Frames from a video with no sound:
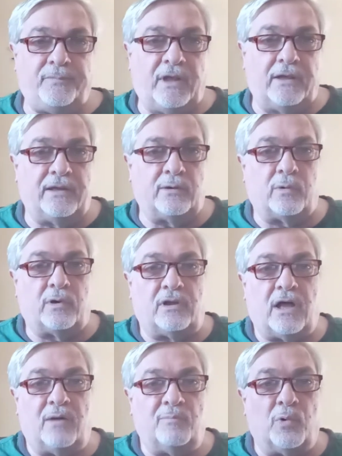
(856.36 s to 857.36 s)
There were a
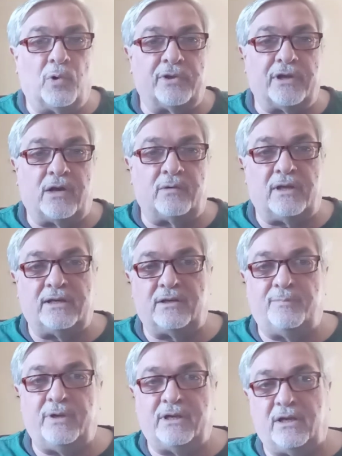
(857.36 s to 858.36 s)
lot more that I would like
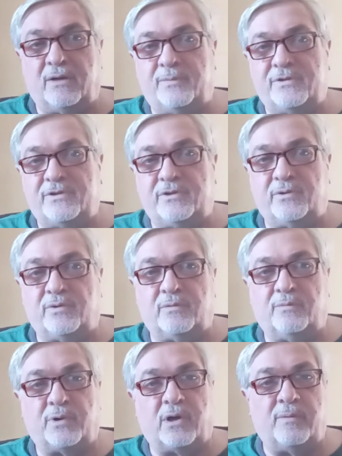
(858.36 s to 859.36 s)
to pick up, so
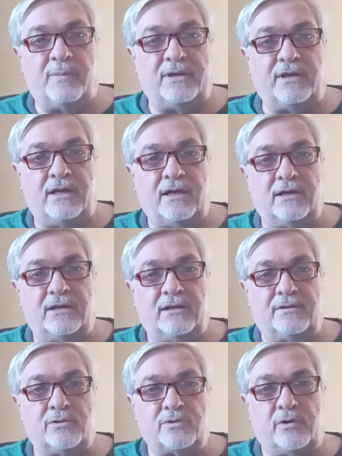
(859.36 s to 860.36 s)
I'll probably be taking
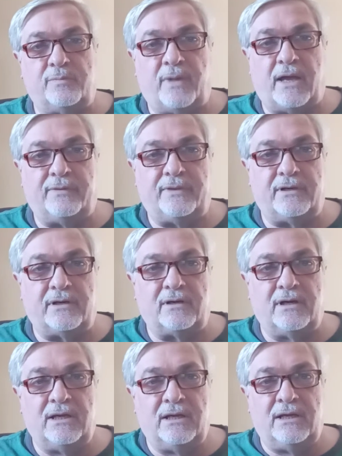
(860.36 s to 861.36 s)
another trip out there
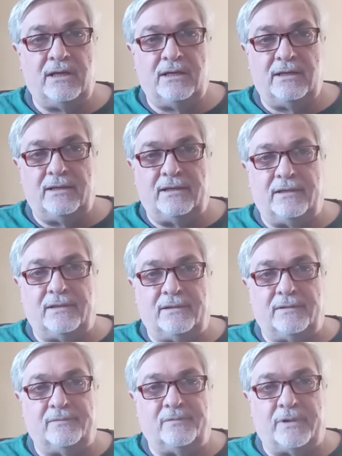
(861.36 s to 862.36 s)

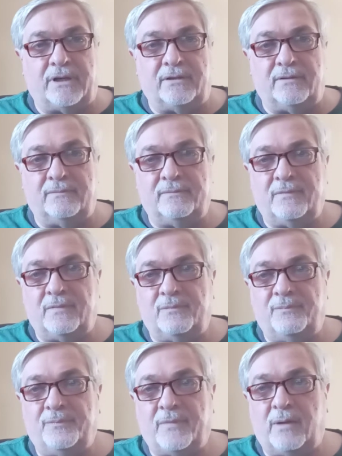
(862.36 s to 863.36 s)
when
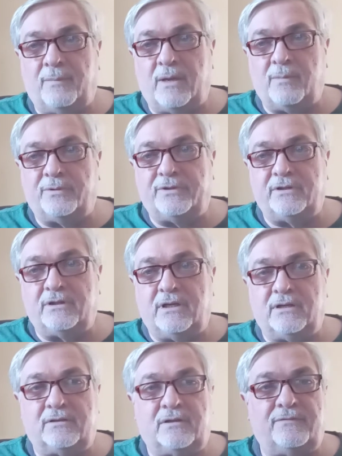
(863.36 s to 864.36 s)
I'm able to
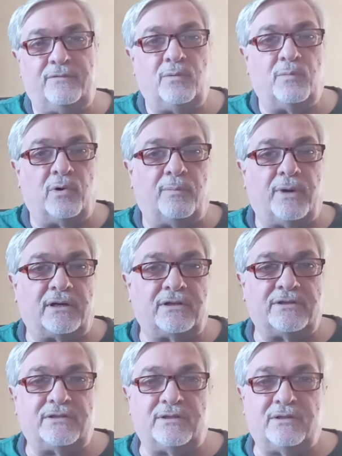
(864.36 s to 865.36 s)
get a few more
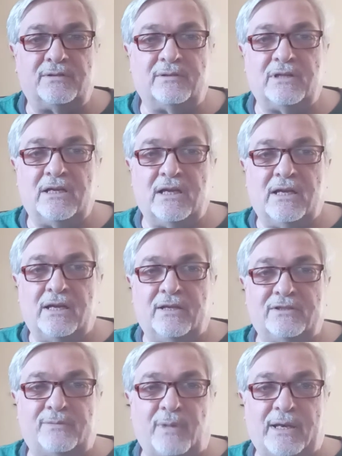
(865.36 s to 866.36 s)
bucks
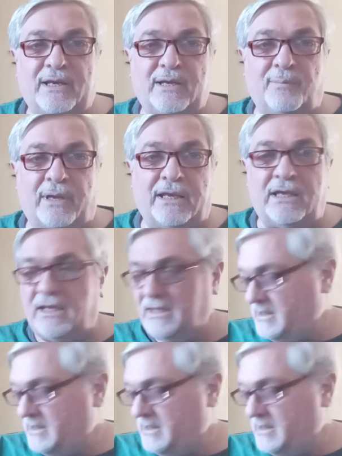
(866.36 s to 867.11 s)
spending money.